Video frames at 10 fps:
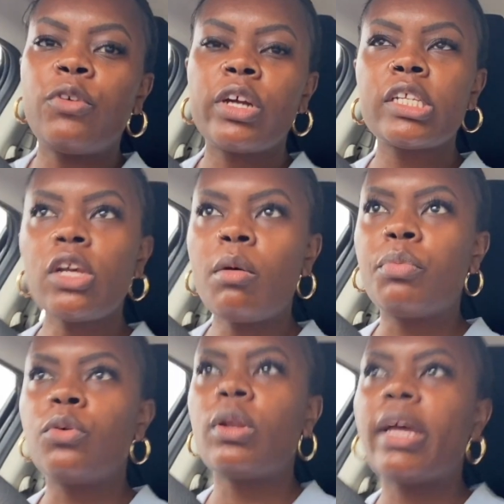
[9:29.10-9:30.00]
for
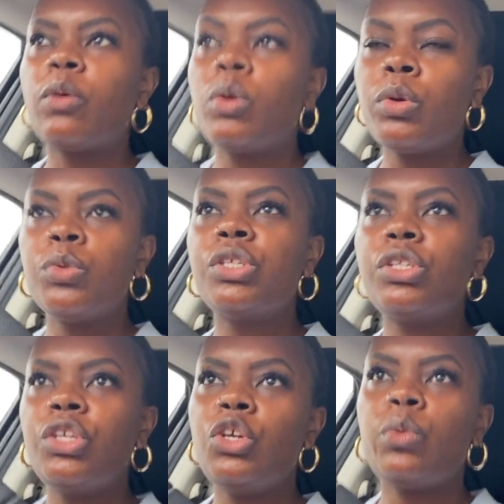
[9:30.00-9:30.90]
example like when we was in
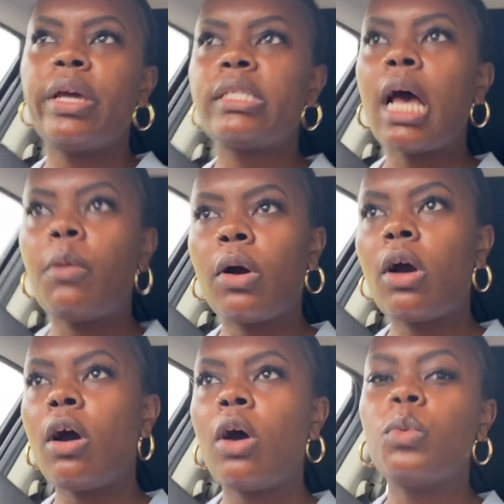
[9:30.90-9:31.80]
the us our
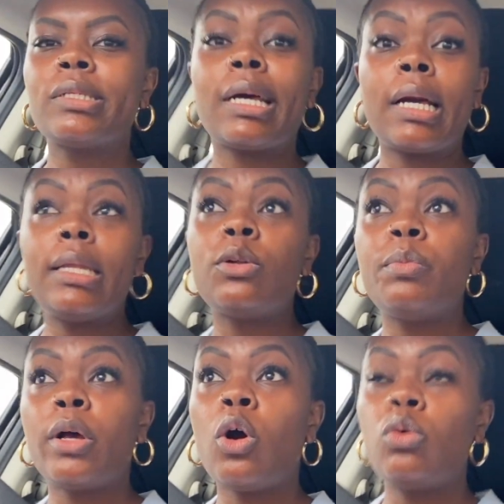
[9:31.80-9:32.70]
car was like a little
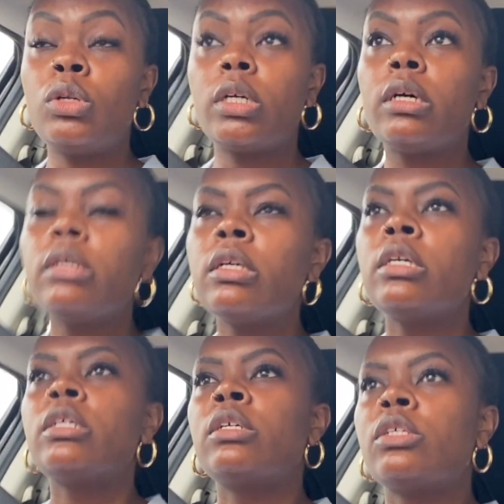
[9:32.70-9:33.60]
bit older
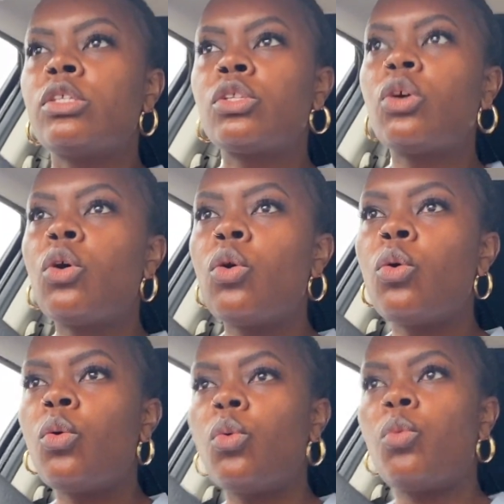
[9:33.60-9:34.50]
so
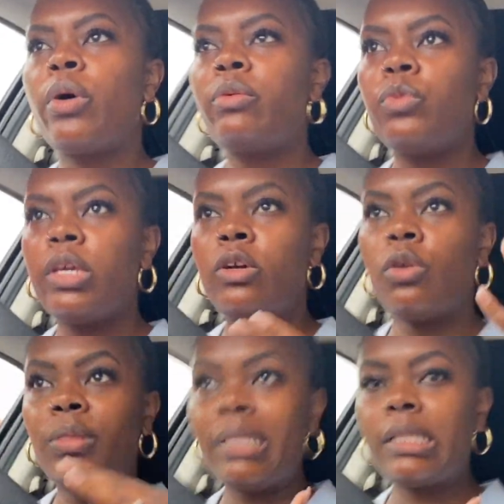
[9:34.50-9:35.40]
when we
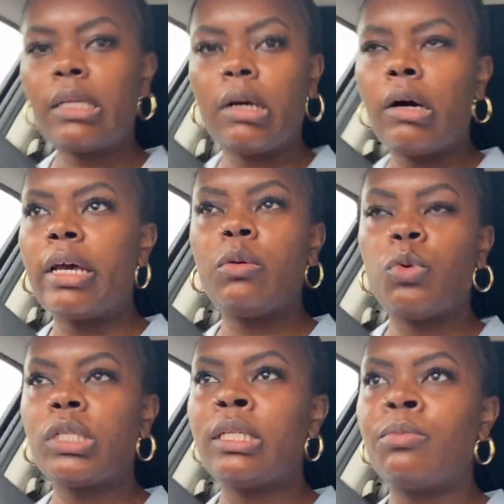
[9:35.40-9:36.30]
got this car it
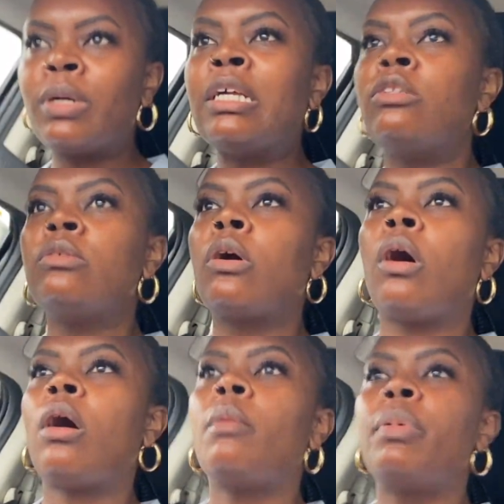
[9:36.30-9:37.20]
wasn't a brand new
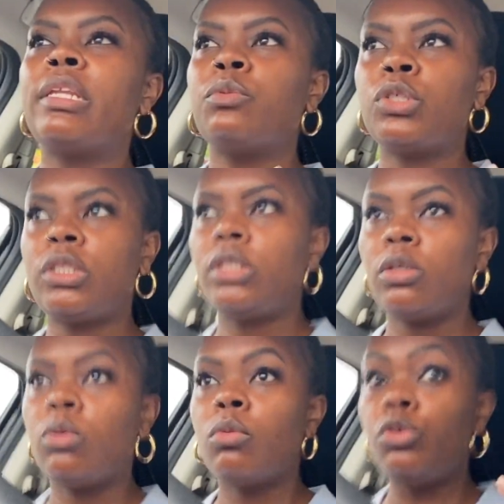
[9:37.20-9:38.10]
car but it was
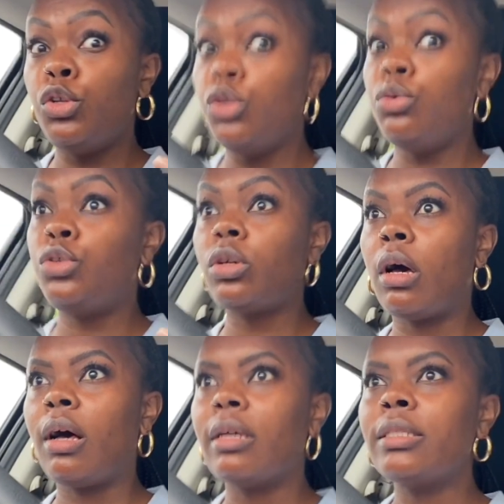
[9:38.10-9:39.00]
still new to
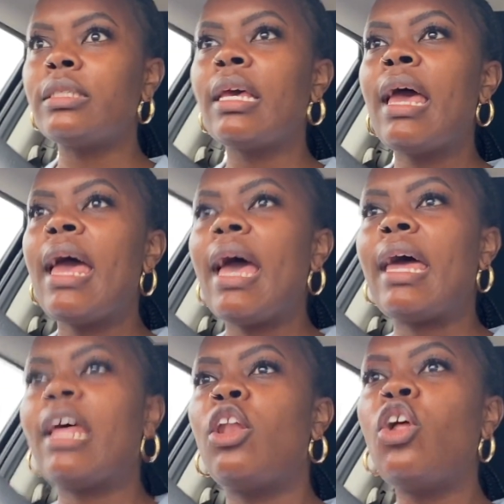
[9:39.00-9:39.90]
us
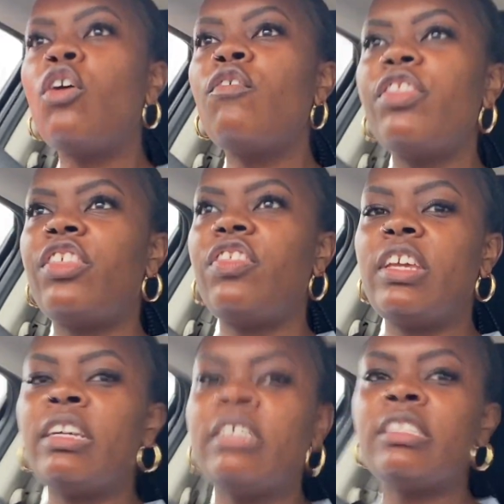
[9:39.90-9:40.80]
and a lot of the
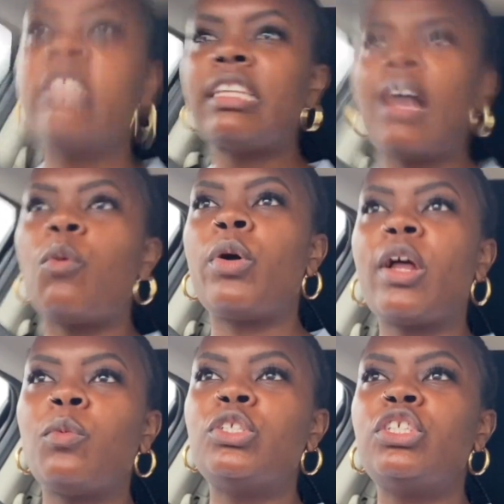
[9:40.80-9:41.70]
things that when i
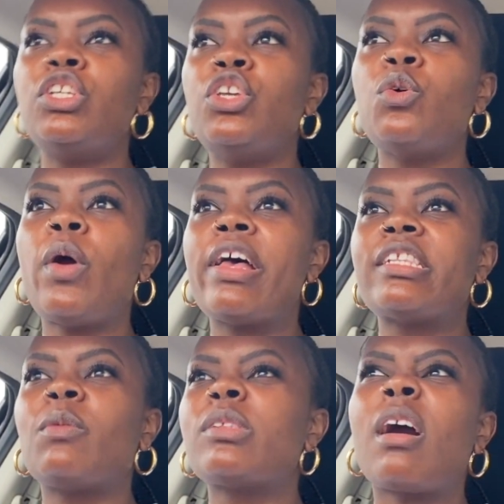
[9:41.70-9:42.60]
was in the us i
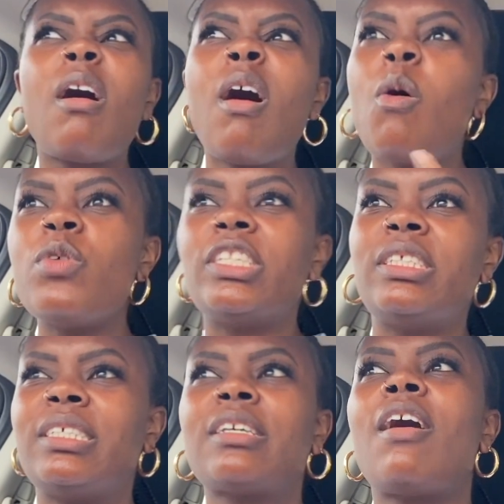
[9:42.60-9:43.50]
was like oh i wish
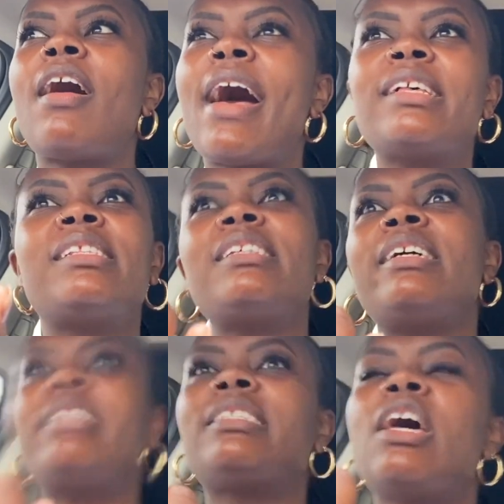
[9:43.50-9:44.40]
this car has
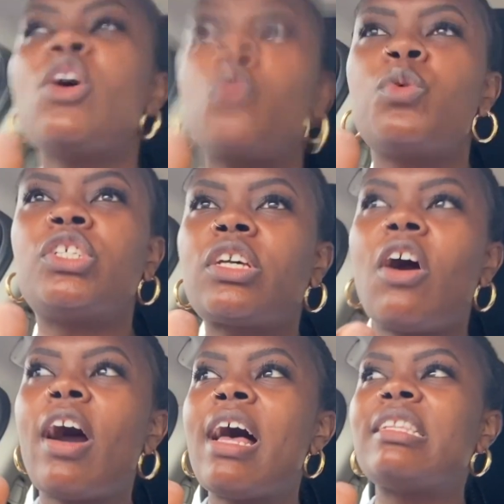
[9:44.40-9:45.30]
this which car
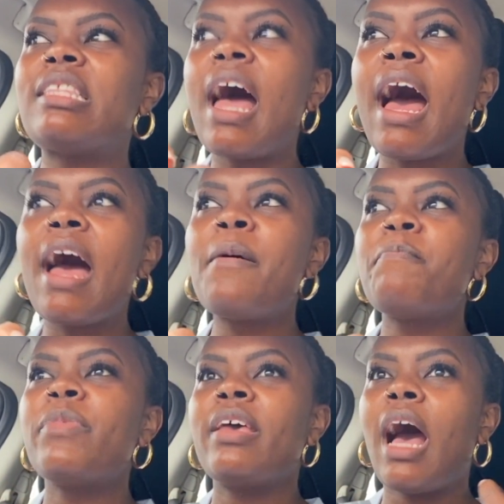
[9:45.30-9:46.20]
has that
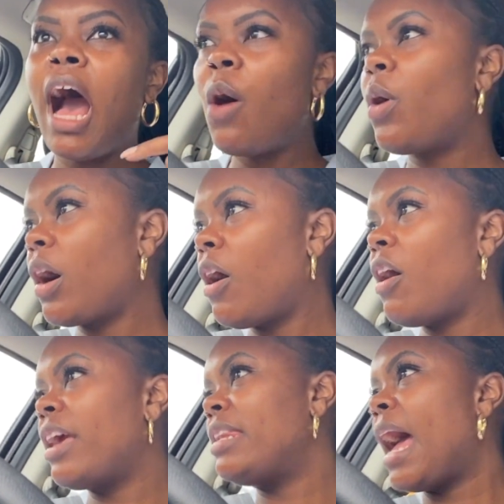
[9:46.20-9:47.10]
our car
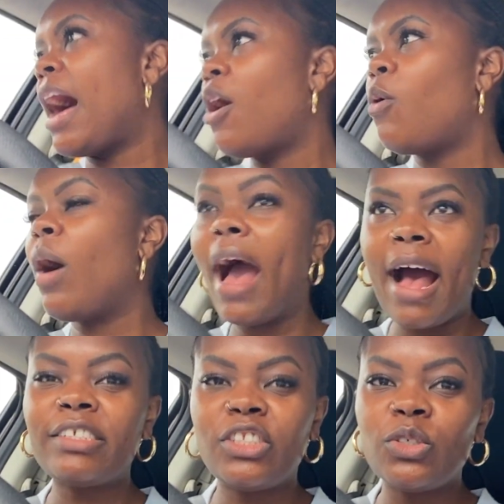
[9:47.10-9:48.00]
now
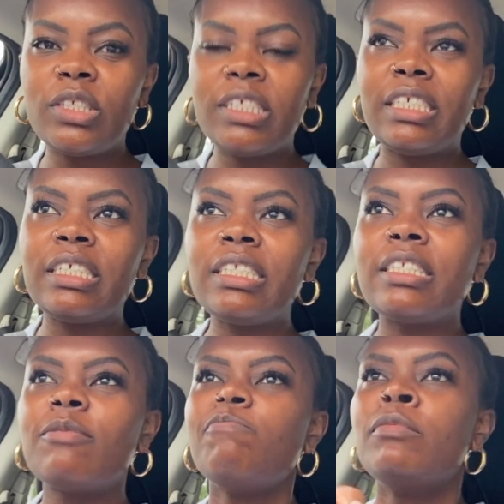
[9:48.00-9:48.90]
has those things
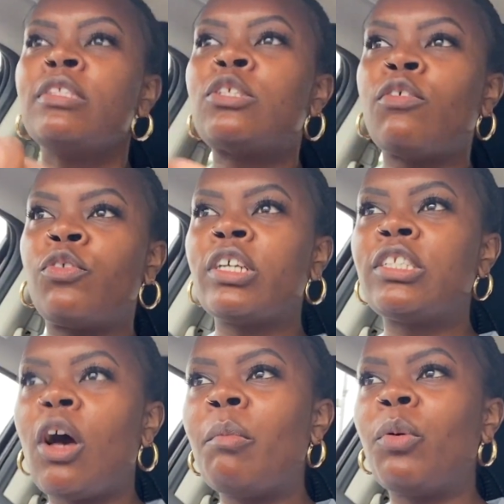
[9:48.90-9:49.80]
so for
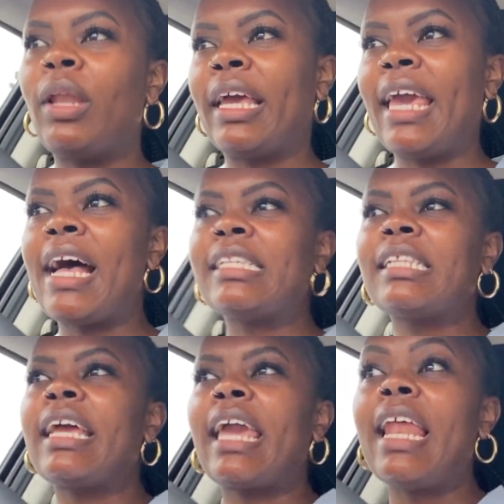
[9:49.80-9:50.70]
example like it has
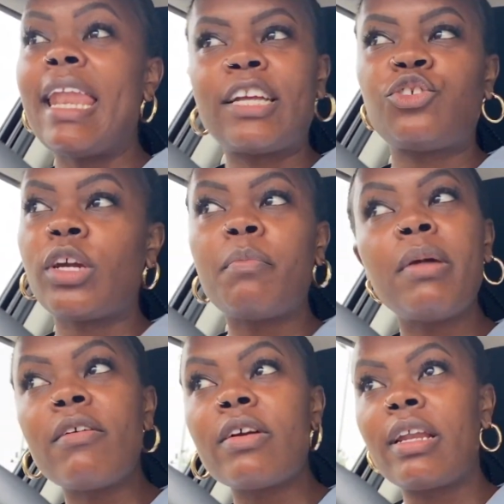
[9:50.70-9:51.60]
like electric
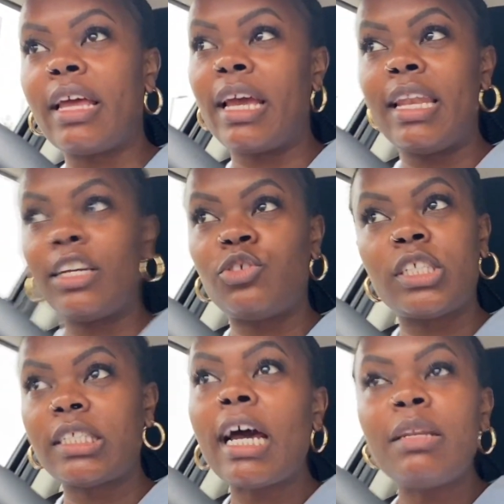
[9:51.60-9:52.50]
mirror like electric
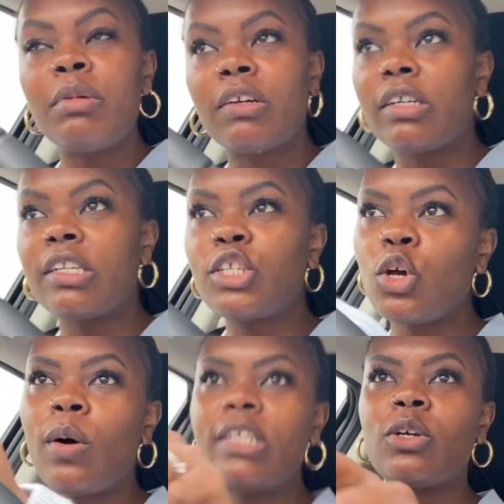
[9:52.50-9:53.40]
side mirrors
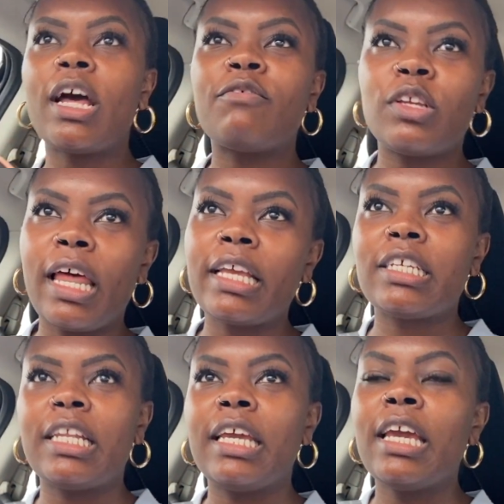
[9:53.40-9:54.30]
so i don't have to like
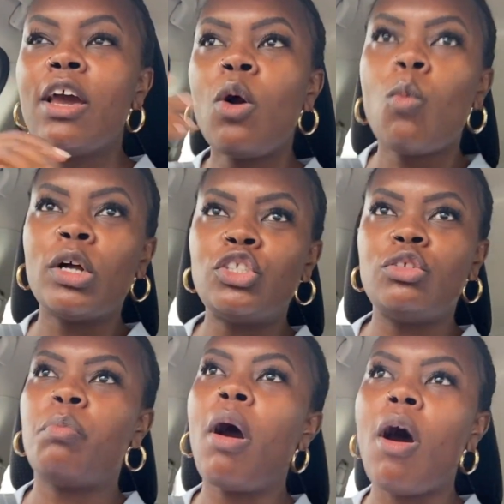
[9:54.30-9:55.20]
actually once you
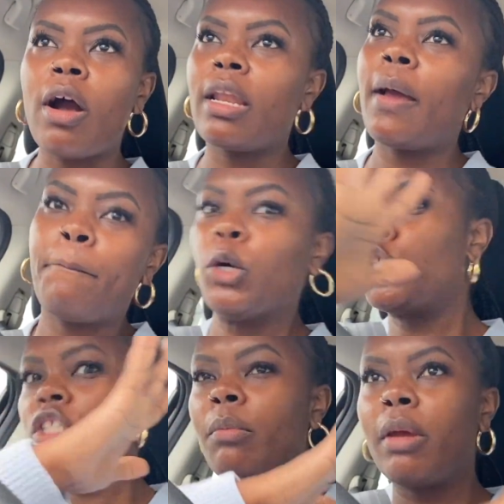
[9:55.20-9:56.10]
park like push
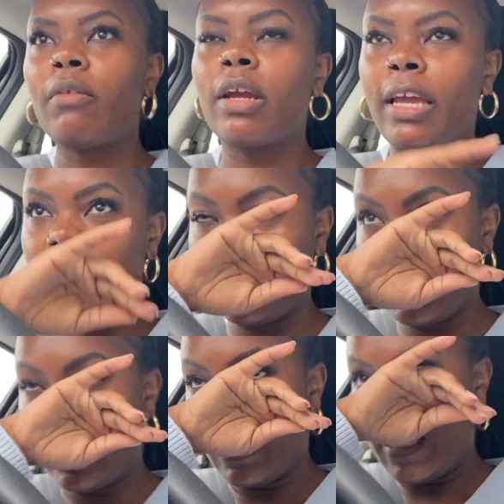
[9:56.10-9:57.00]
the mirror
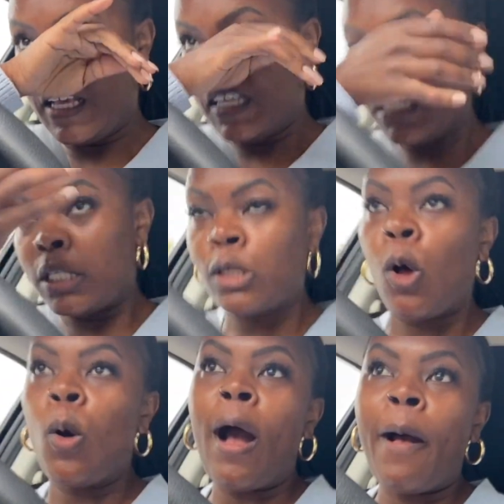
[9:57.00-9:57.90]
in
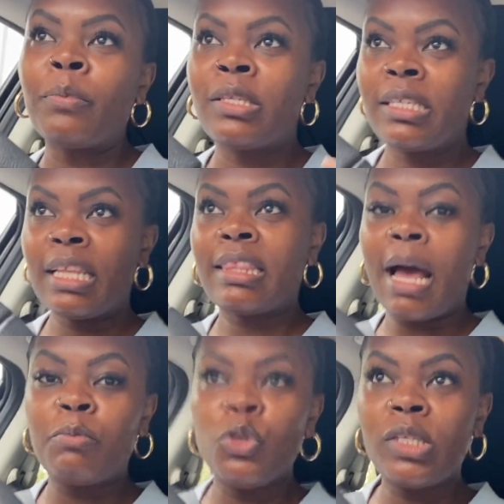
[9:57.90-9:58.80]
so i'm
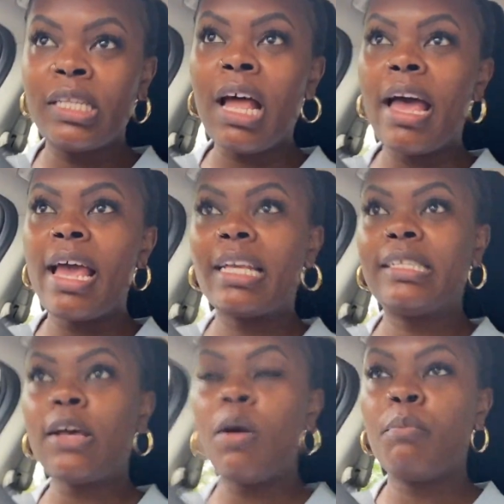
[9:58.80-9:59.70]
i'm using that
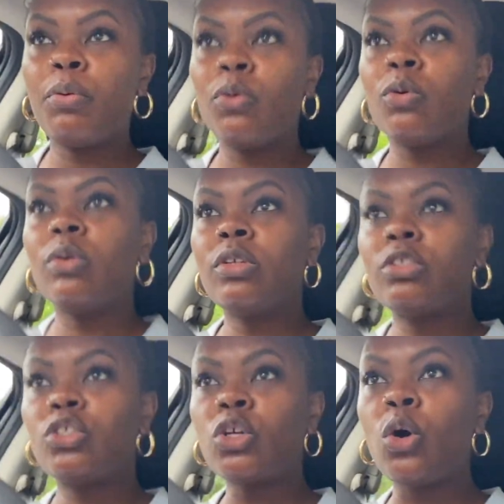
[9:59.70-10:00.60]
example
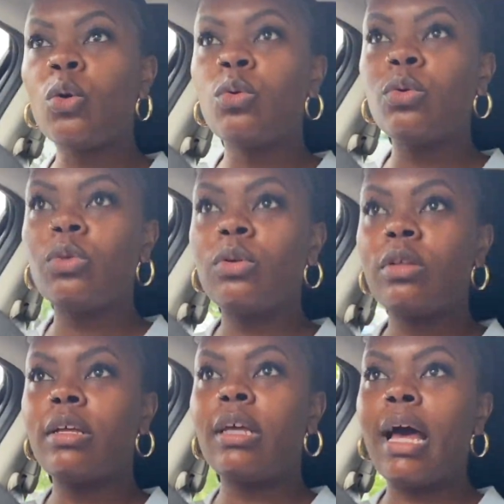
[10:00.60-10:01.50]
so
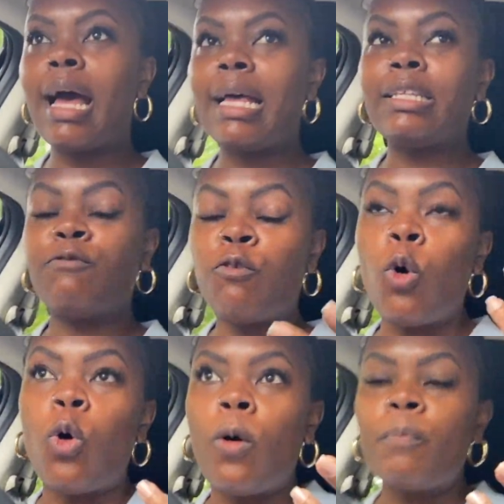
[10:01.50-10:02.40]
at
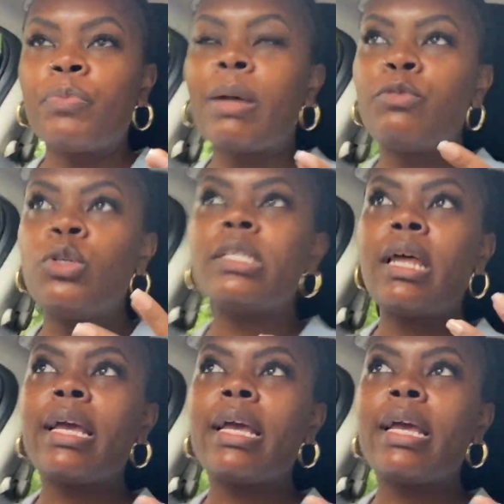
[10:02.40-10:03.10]
four i'm using that